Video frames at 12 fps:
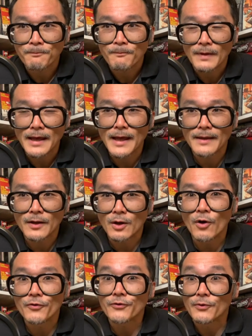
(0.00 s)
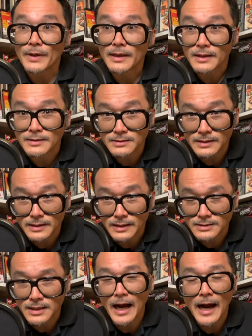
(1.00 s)
and then also in a
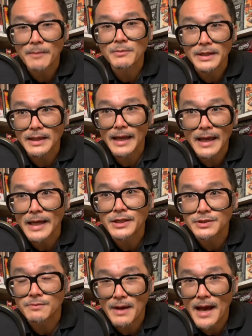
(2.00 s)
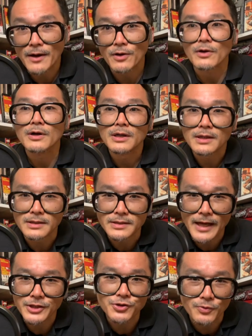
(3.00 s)
timely, aged manner,
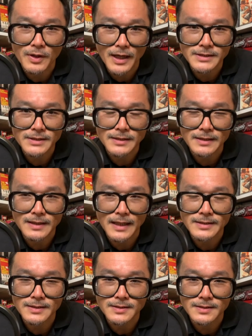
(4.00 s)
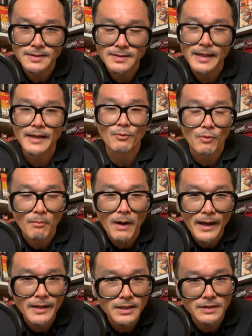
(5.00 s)
contextualizing it in 1968 and
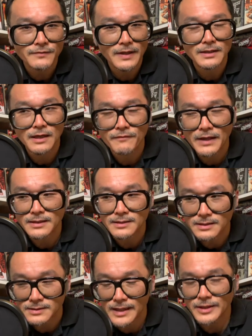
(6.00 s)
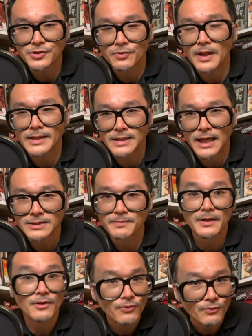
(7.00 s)
reminding us of that contextualized
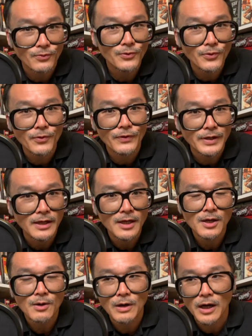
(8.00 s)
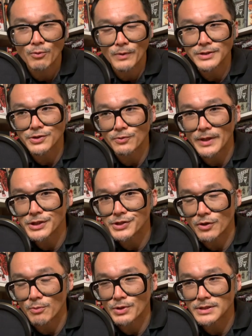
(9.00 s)
aspect through the restoration
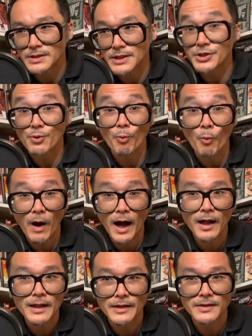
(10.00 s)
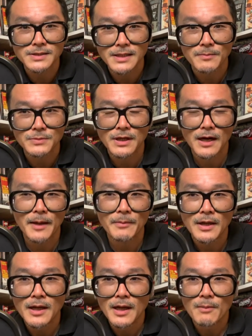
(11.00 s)
or presentation, while at the same time
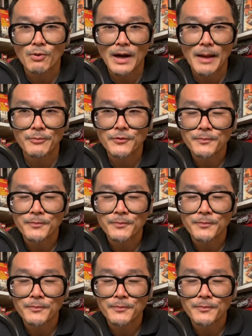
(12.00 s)
perhaps